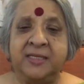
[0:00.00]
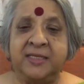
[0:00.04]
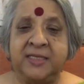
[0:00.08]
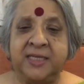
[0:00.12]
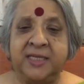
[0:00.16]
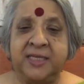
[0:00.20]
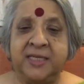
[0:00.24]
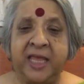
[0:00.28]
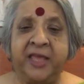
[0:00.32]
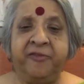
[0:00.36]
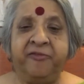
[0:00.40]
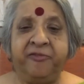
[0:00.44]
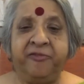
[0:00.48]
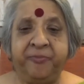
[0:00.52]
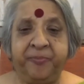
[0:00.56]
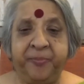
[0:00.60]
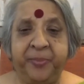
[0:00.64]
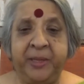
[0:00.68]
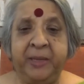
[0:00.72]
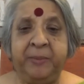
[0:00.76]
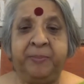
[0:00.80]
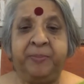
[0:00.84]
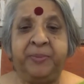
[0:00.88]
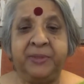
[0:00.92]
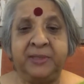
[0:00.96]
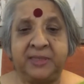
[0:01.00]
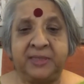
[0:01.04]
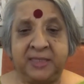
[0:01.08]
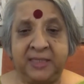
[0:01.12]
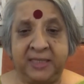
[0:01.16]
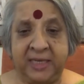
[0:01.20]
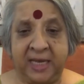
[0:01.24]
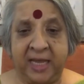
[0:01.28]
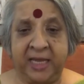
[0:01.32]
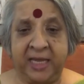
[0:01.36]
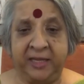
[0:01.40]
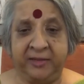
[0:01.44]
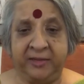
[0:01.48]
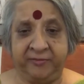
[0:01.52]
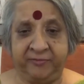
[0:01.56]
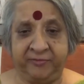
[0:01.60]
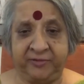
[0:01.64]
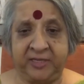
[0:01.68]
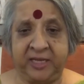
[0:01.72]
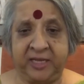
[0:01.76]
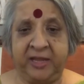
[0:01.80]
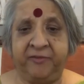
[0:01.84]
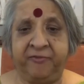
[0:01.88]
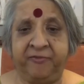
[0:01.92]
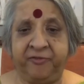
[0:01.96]
save people's
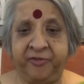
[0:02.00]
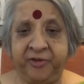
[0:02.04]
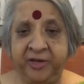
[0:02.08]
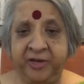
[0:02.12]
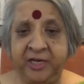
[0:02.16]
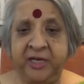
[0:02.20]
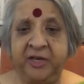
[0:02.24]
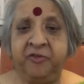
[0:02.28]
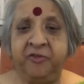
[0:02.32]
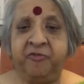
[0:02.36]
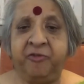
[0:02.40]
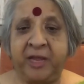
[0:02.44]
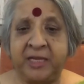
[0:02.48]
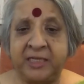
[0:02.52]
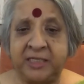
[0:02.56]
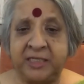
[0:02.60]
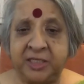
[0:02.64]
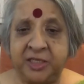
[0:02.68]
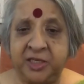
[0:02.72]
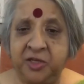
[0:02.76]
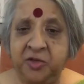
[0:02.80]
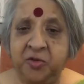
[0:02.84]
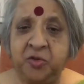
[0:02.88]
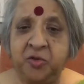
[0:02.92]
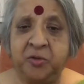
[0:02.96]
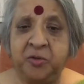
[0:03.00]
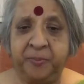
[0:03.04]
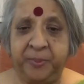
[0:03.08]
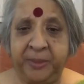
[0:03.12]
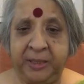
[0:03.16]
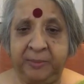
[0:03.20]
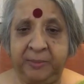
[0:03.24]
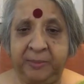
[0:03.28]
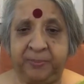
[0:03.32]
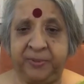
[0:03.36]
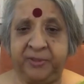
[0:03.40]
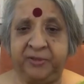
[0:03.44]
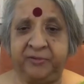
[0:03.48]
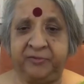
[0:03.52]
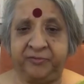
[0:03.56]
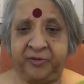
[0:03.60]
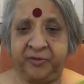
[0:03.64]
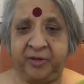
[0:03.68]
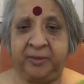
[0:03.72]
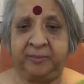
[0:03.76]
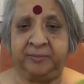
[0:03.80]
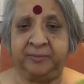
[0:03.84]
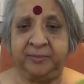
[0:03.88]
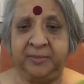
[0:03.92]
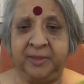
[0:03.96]
lives, have really rescued people
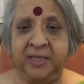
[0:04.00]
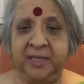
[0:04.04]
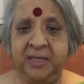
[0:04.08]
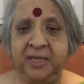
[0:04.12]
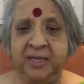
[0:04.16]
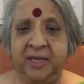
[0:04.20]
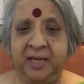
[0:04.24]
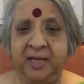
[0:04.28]
from